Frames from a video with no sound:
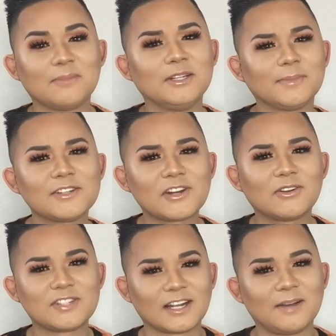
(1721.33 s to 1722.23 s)
Please make sure to
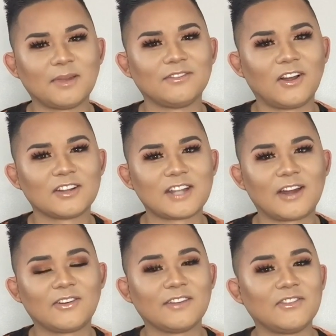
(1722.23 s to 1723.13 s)
go check out my vlog
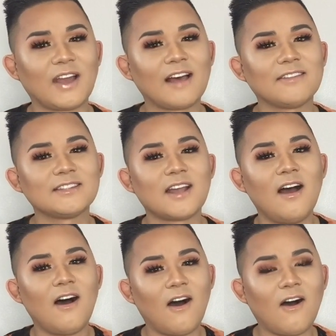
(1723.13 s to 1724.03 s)
channel if you haven't
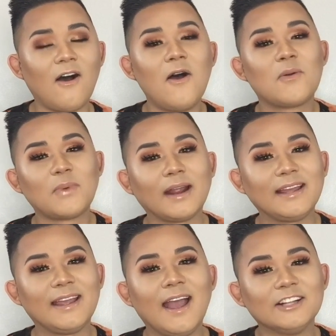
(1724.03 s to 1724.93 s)
already.